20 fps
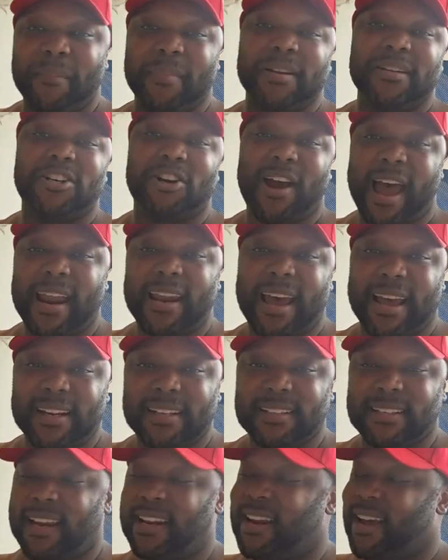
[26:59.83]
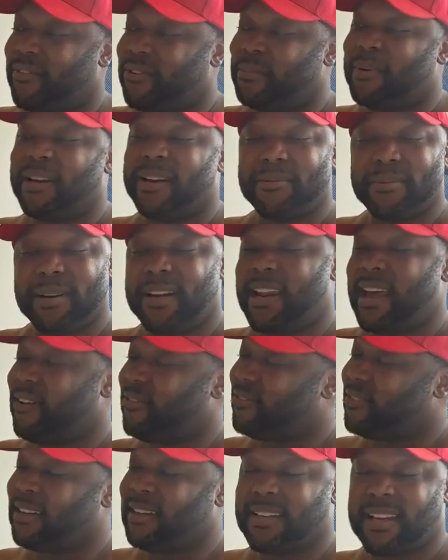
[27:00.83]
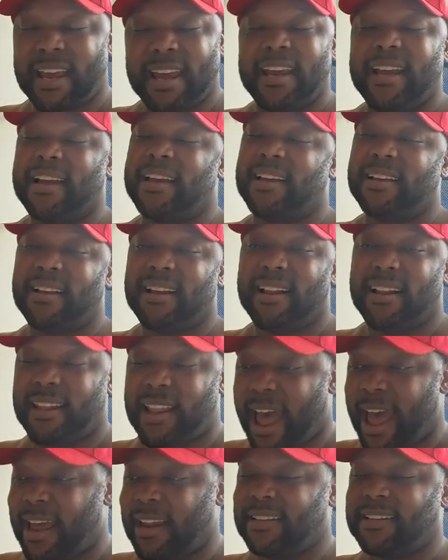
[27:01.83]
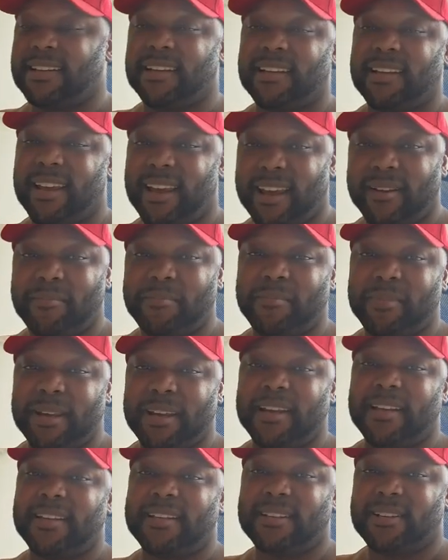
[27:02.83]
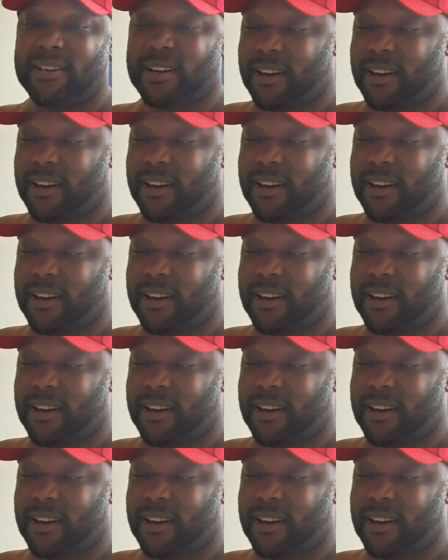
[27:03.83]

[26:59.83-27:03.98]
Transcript: I'm going to try not to say never, but it would definitely take a lot to get me to